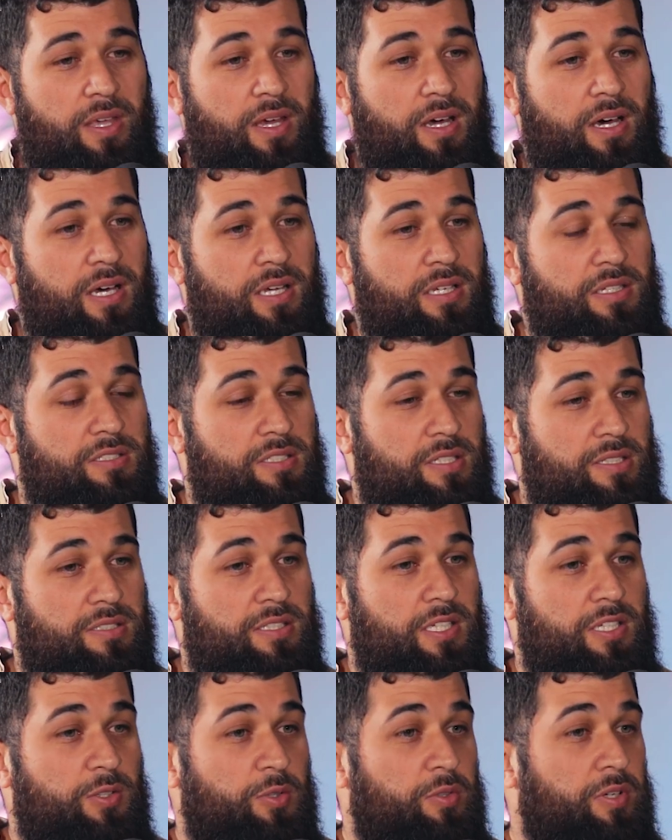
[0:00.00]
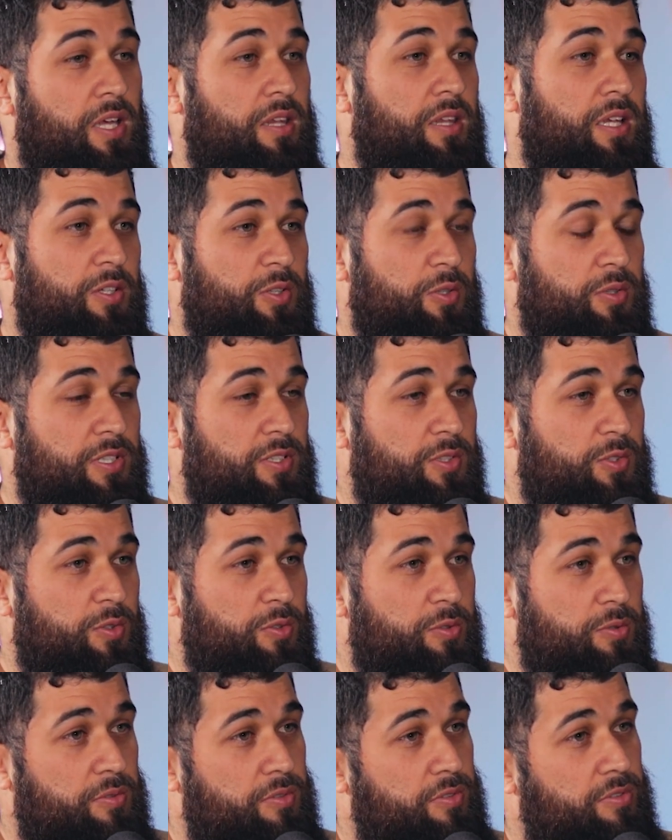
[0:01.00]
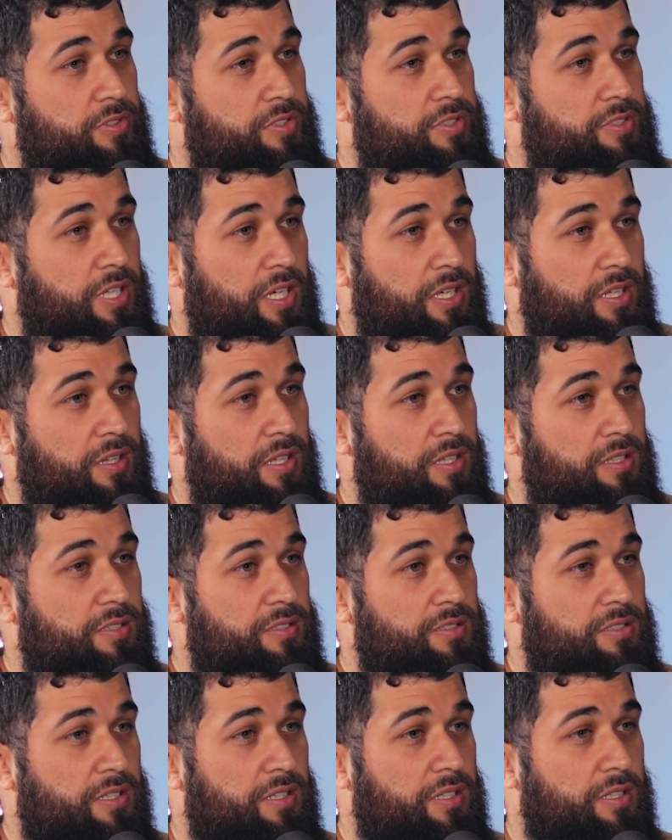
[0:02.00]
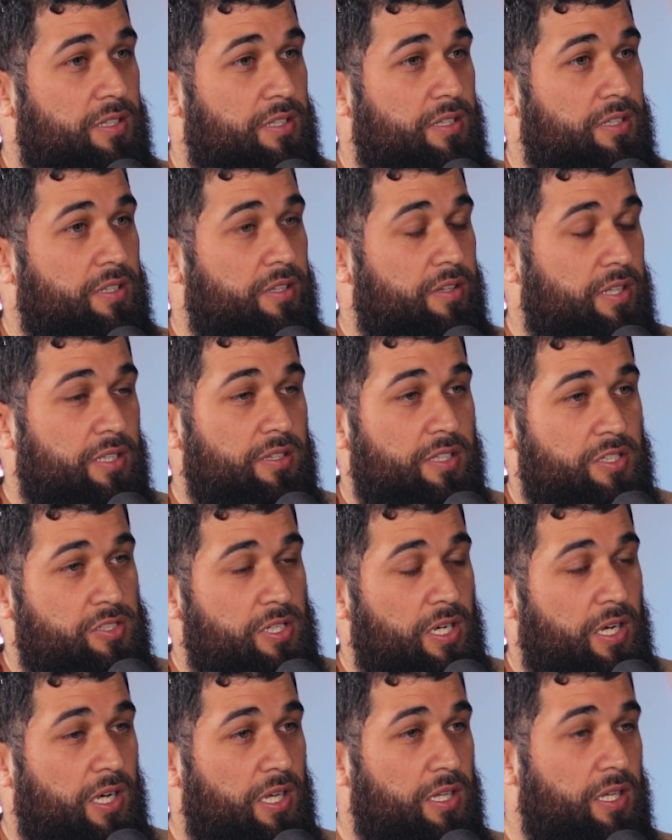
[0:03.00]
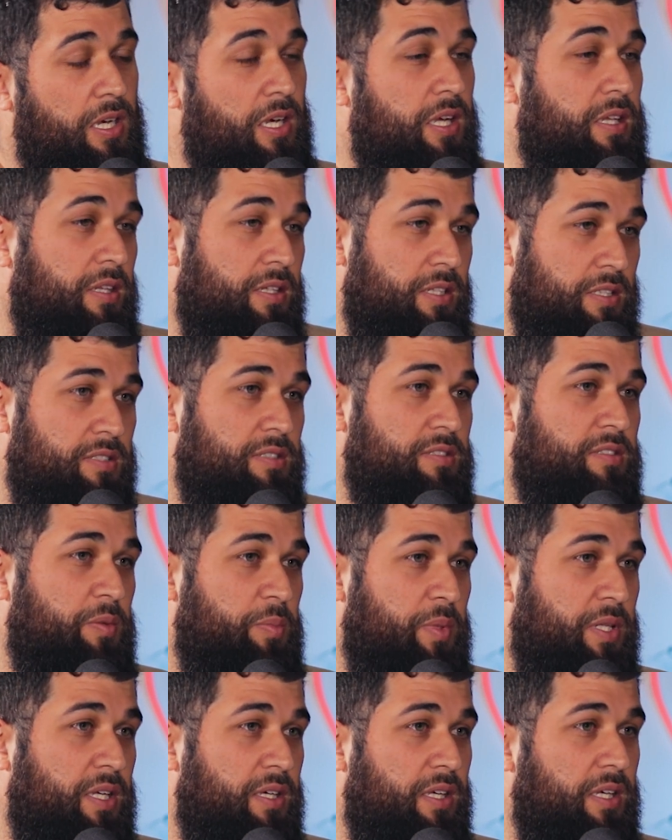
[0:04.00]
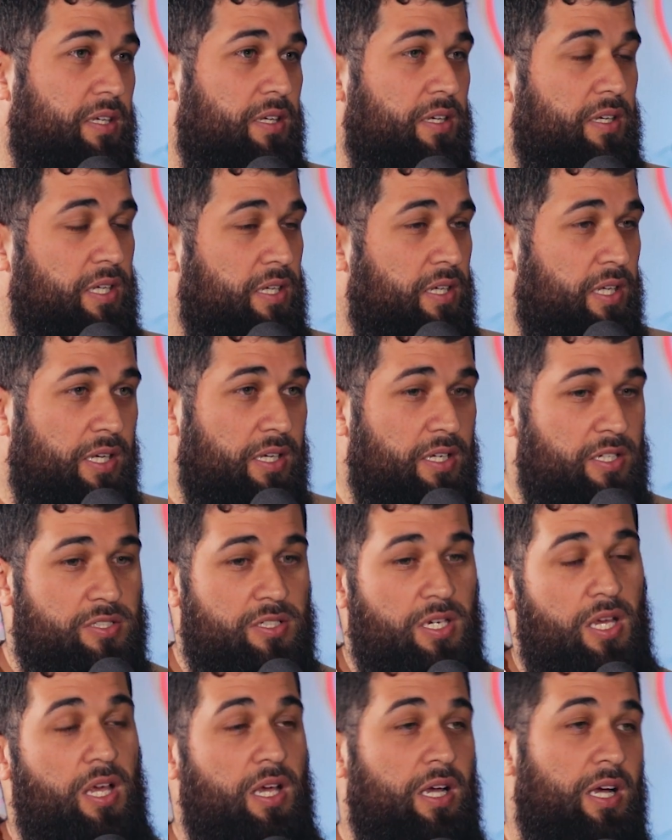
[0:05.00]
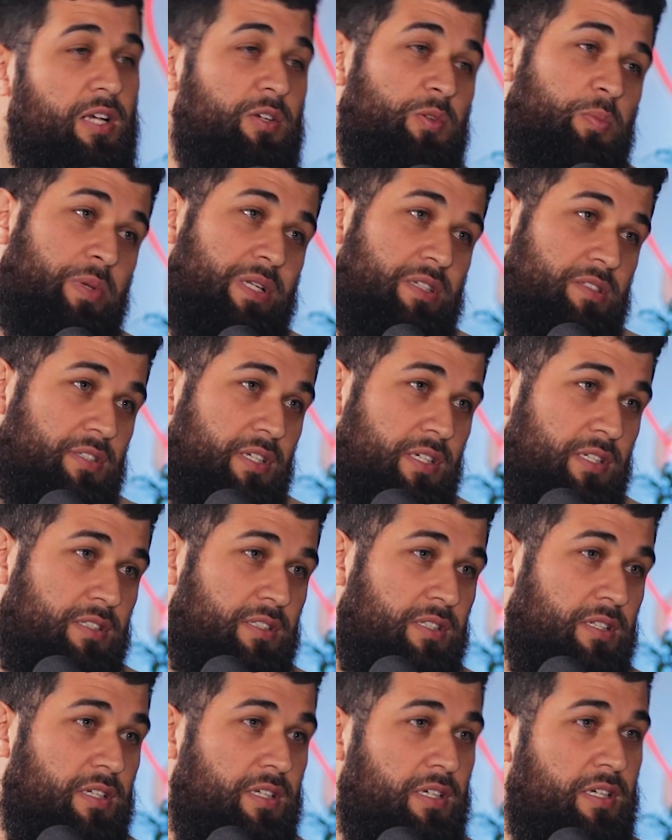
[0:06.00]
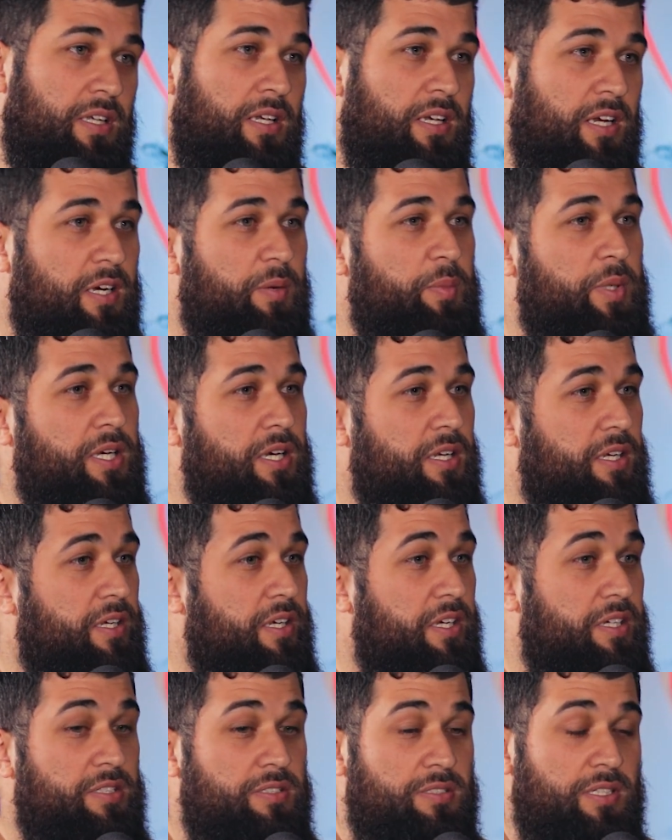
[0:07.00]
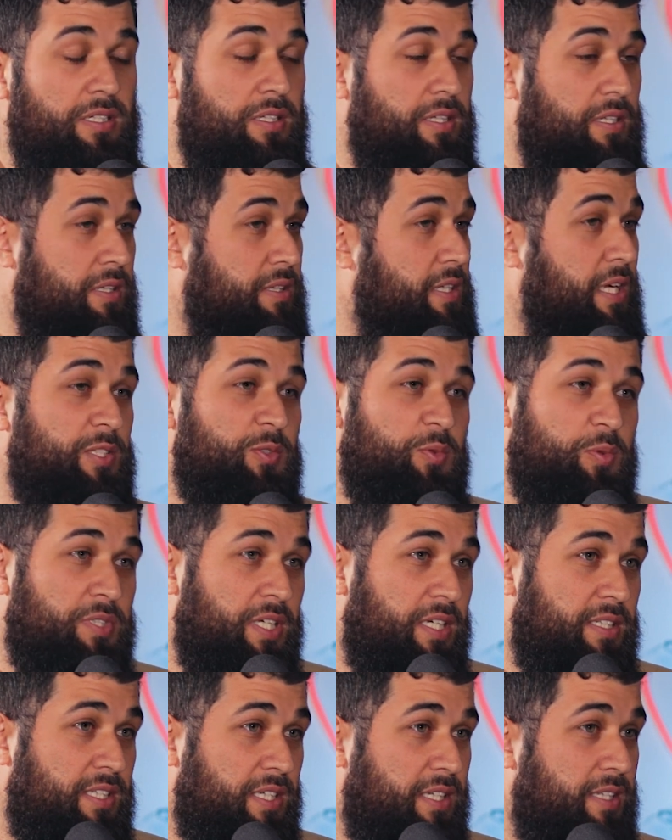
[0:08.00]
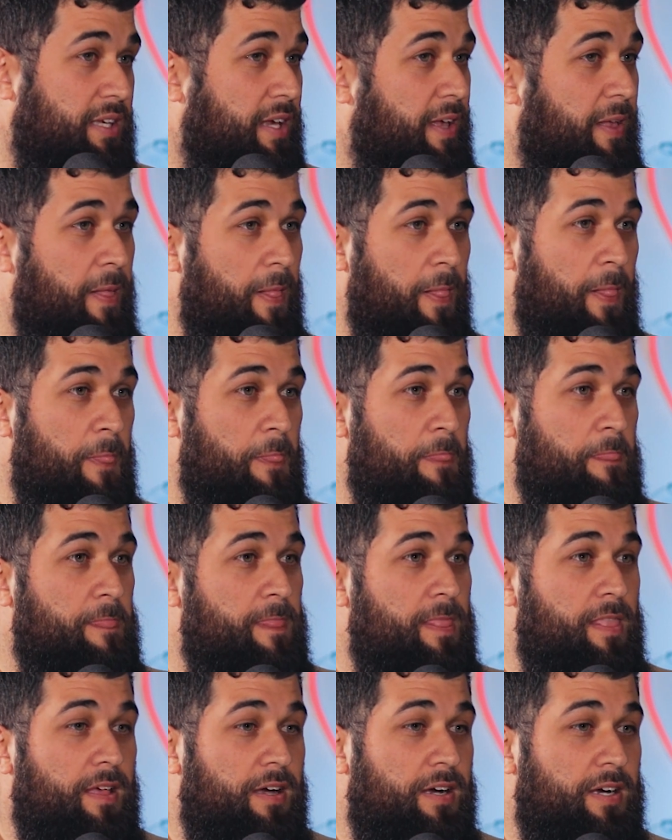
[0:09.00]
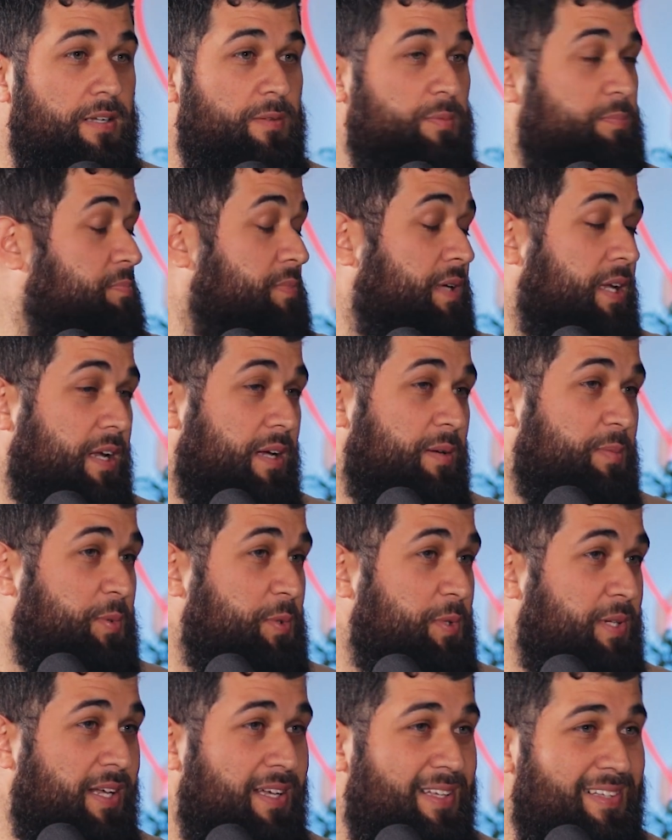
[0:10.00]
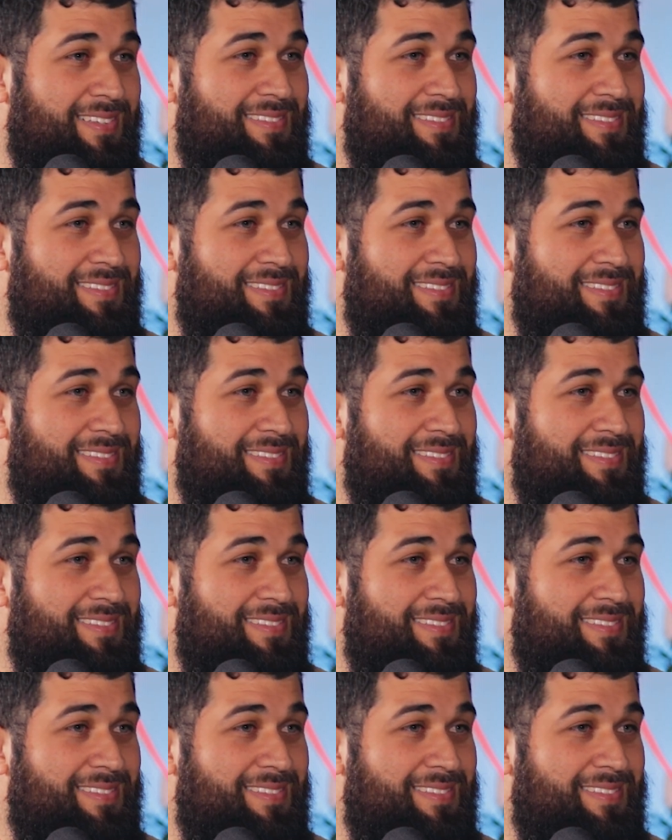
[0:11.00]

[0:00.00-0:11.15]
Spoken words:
And she said, okay, then you need to say this thing, the shahada, and this is the meaning in English. Can you please say it in Arabic and English? And that's what I did. Alhamdulillah.